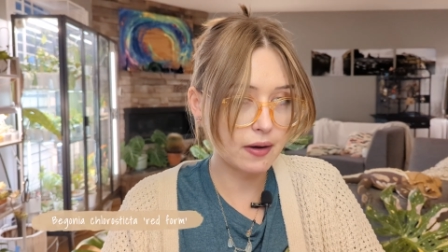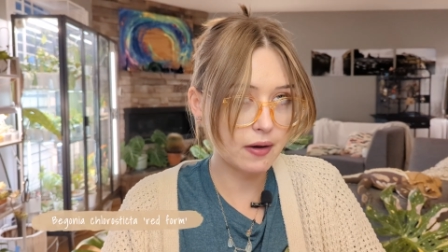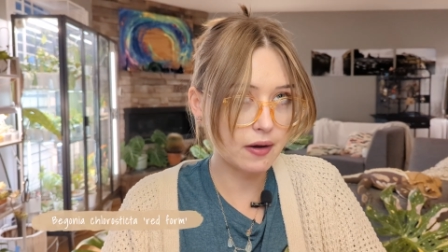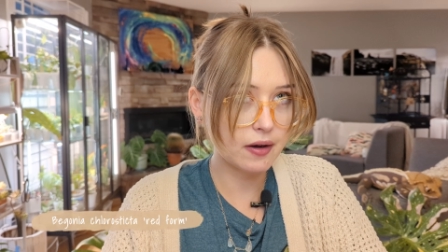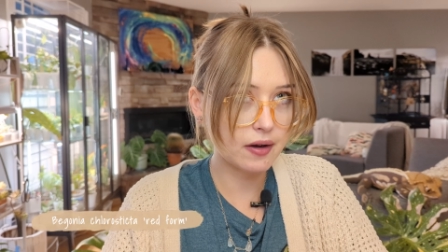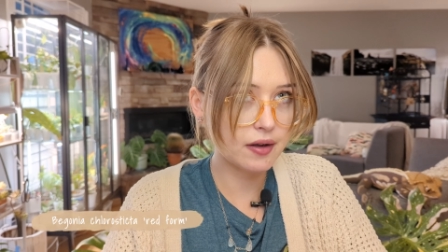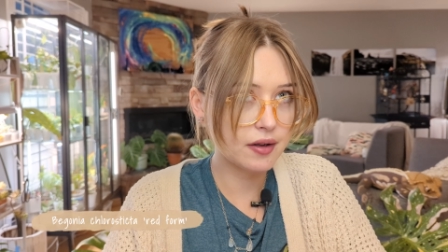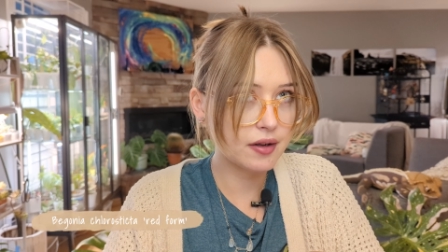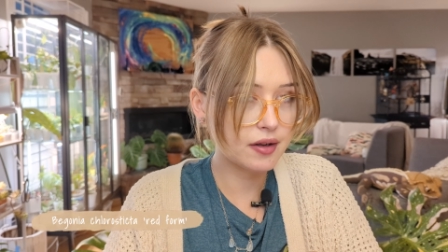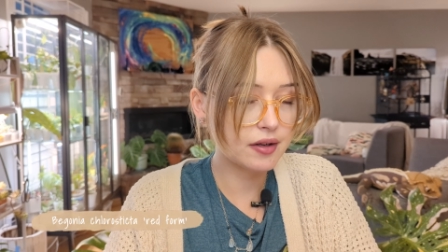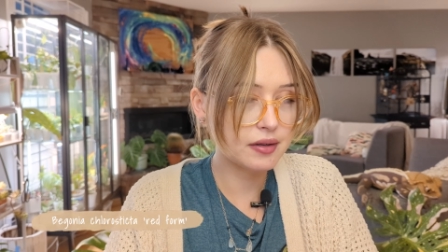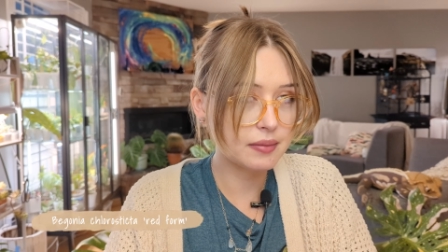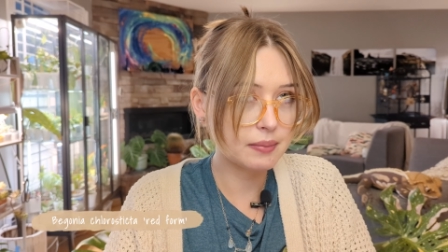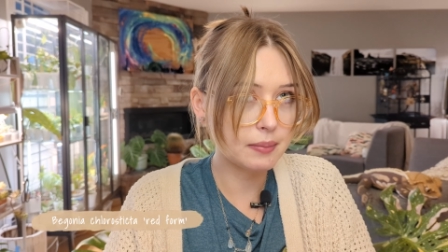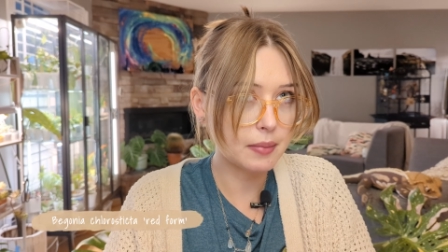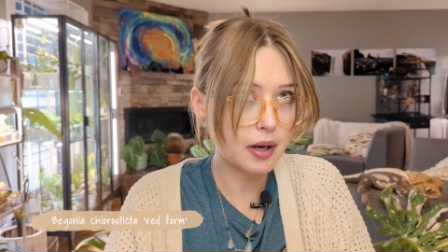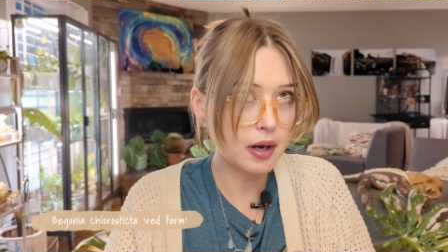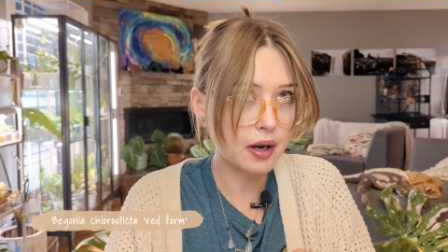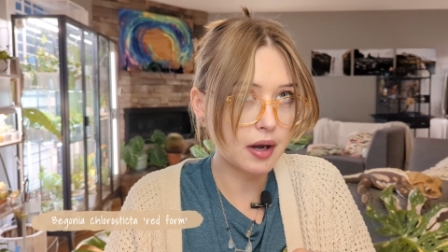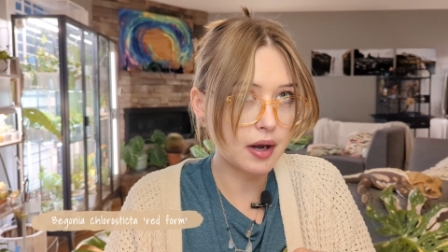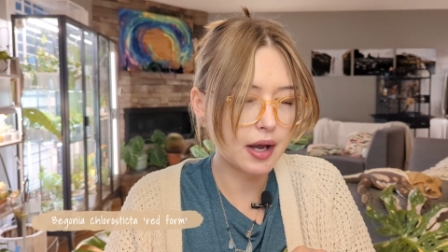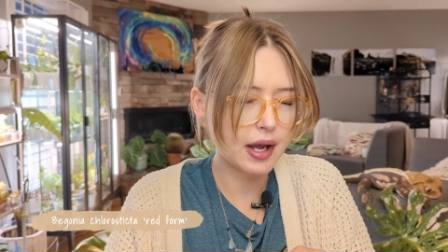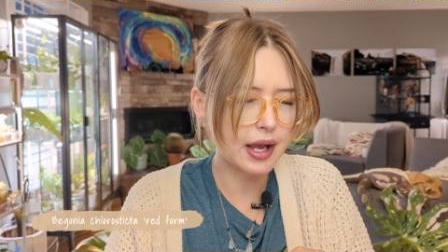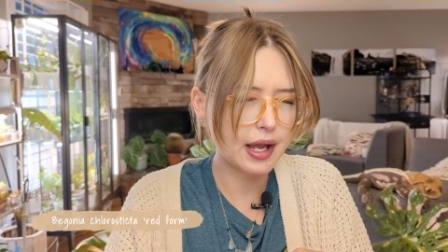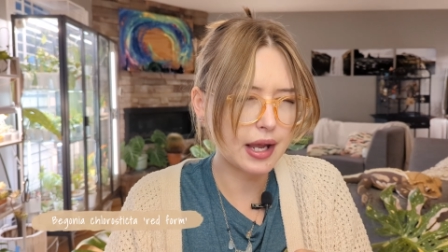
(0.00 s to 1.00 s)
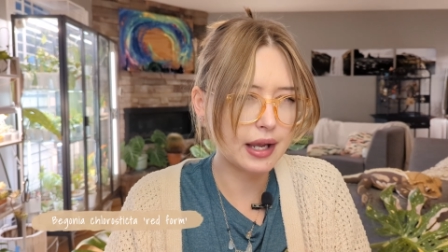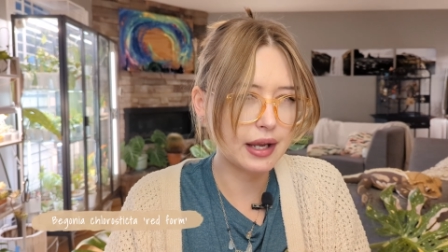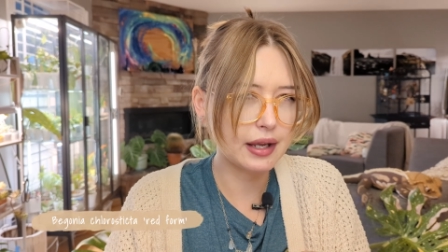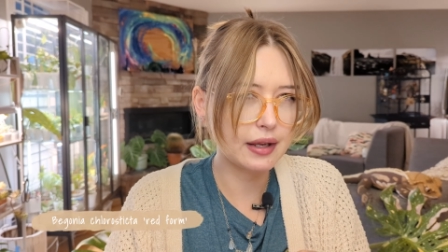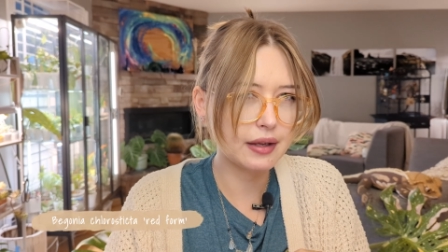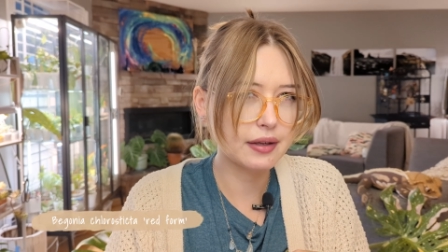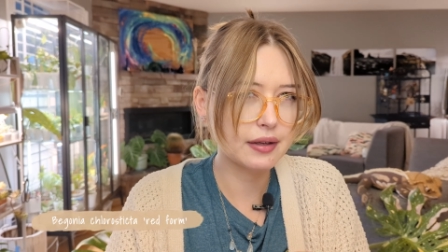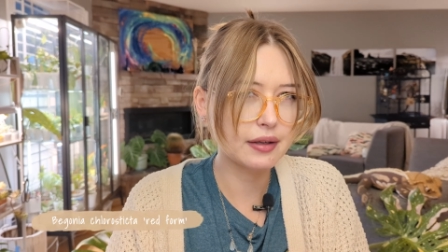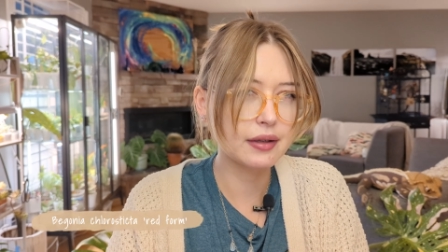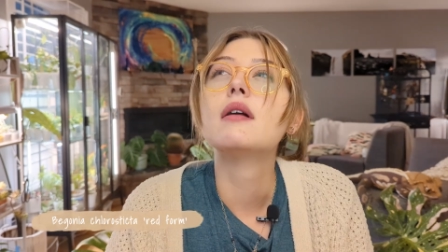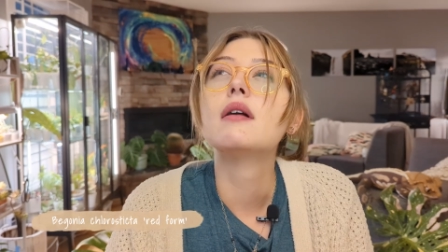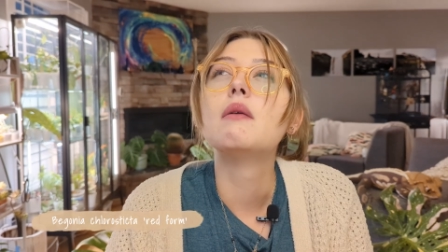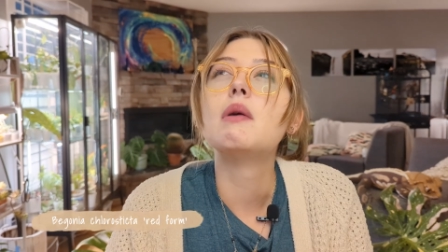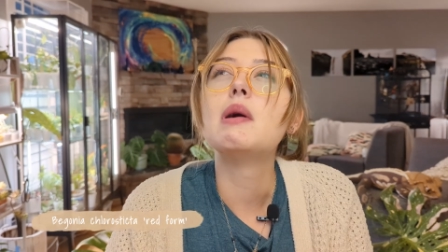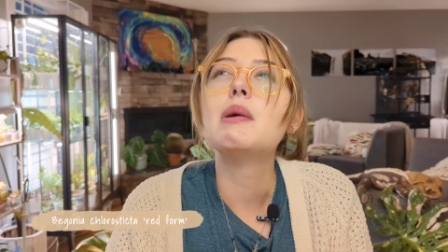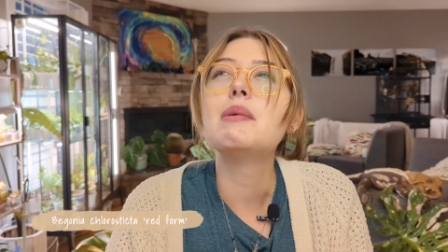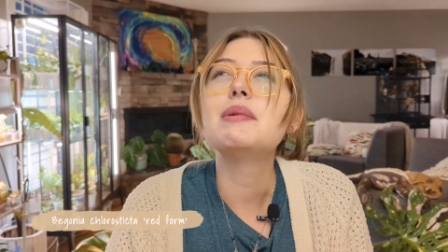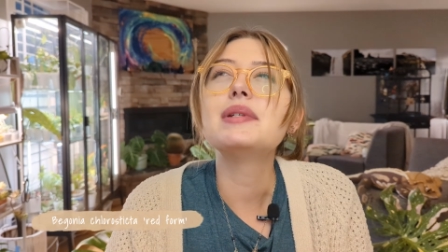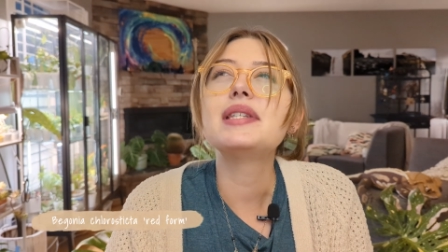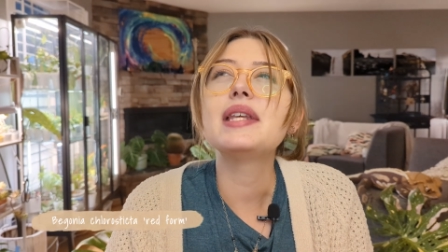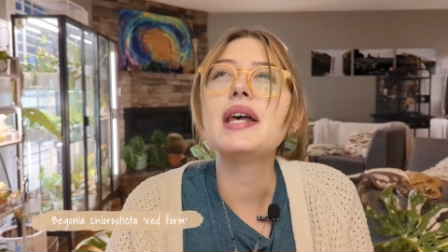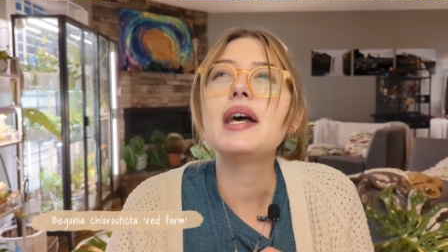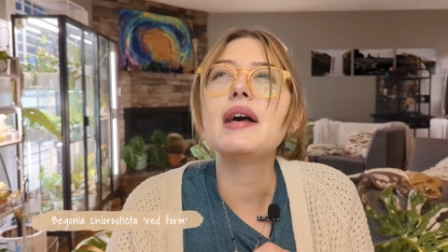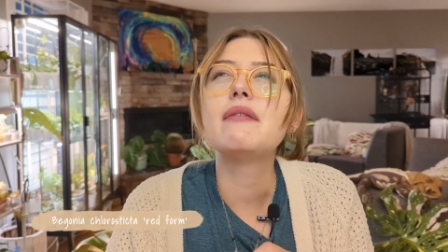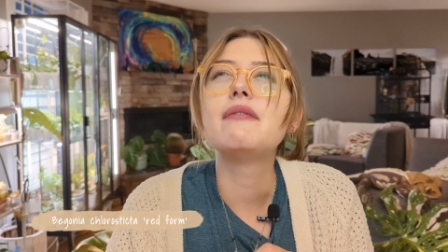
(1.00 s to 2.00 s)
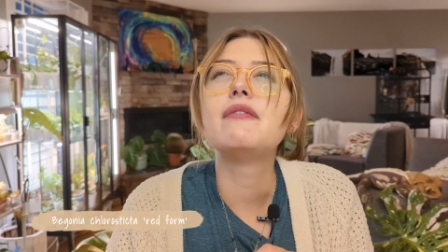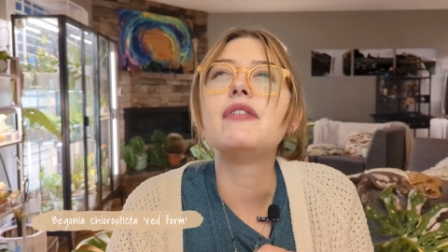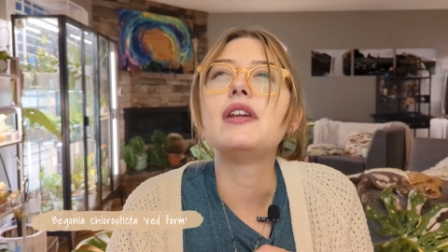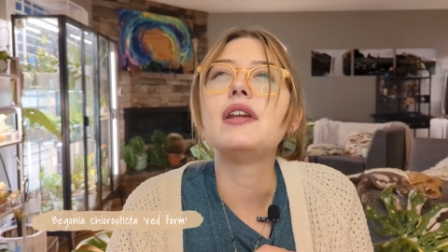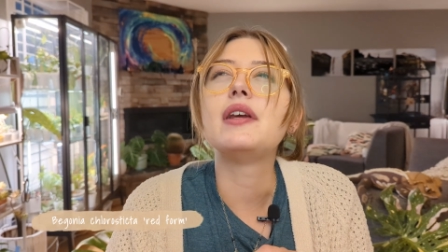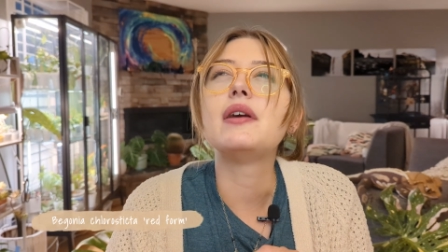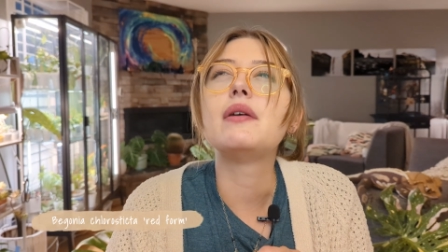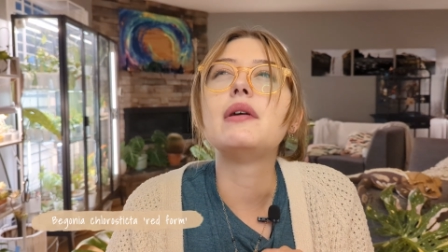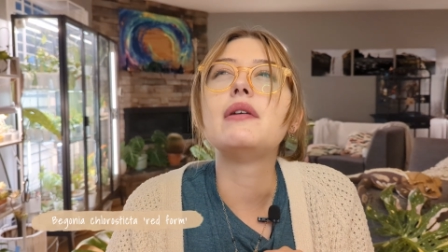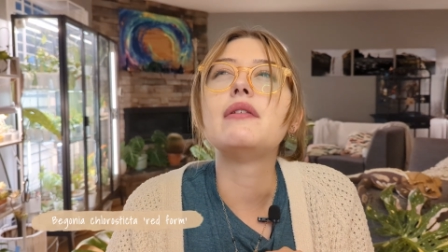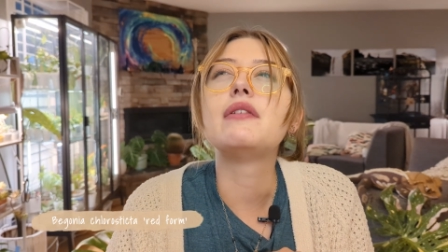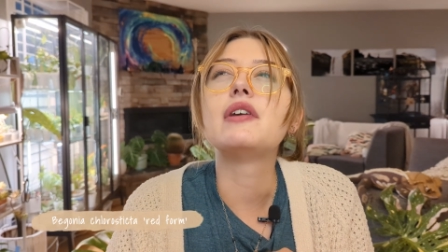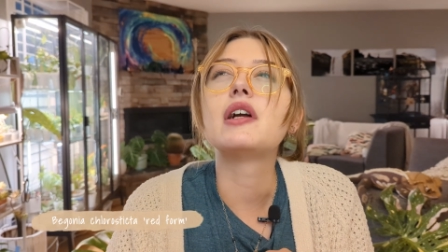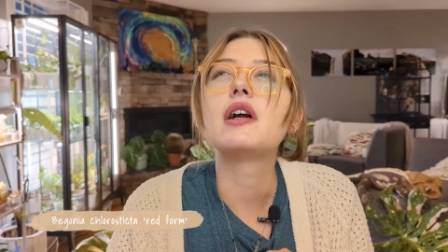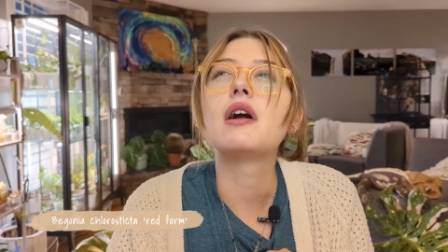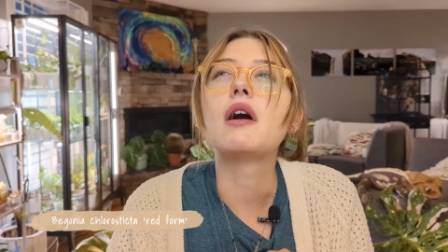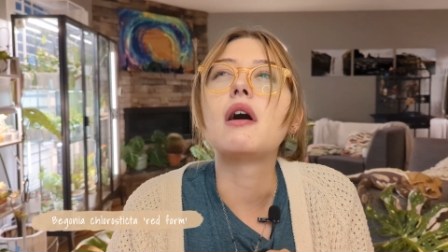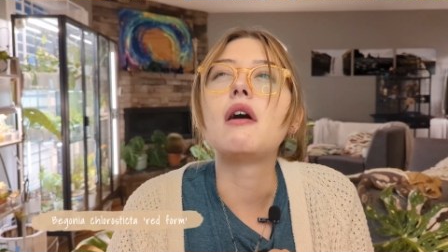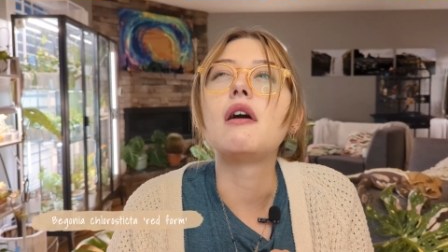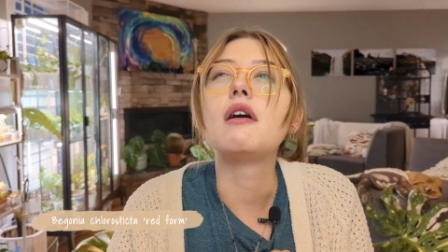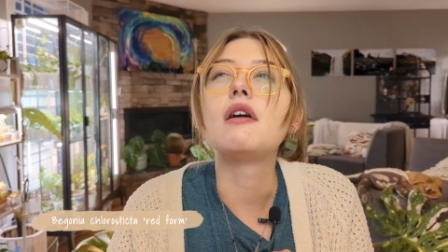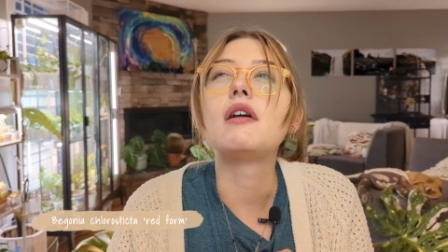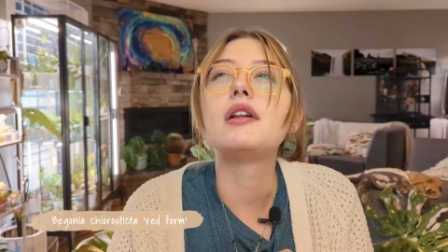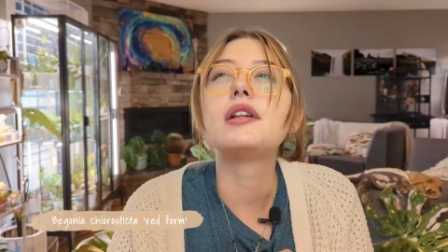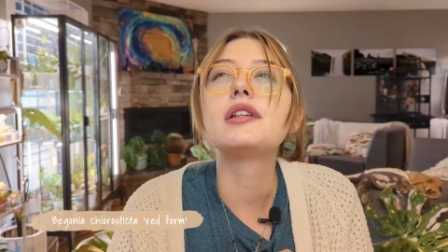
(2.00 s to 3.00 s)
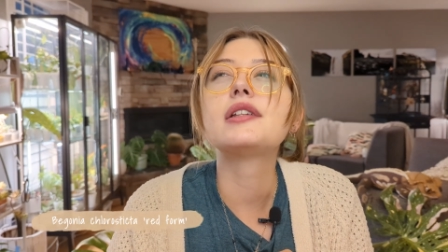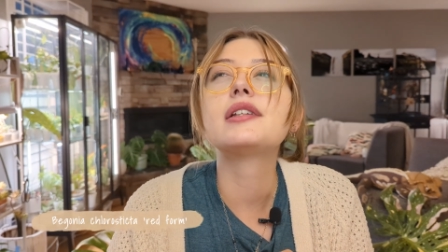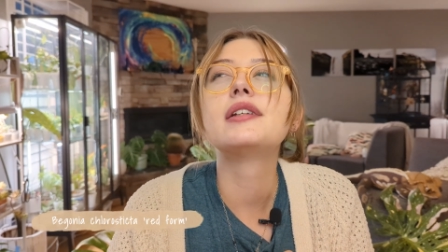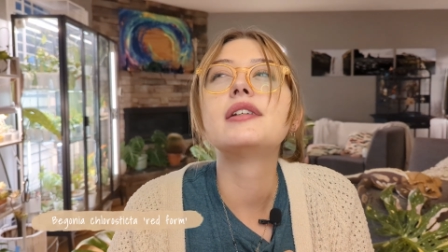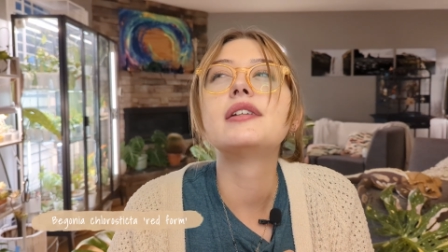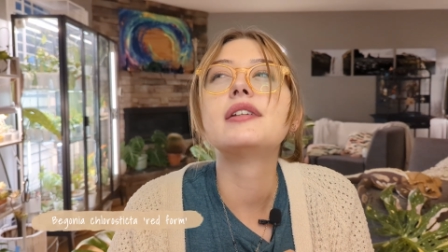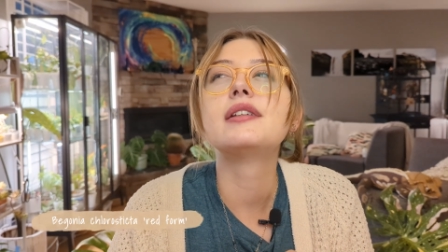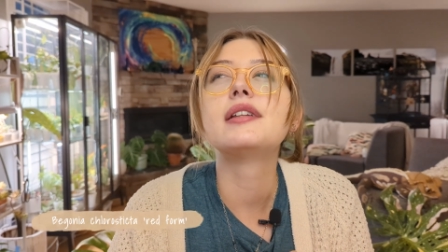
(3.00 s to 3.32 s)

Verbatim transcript: on my what was that video even called?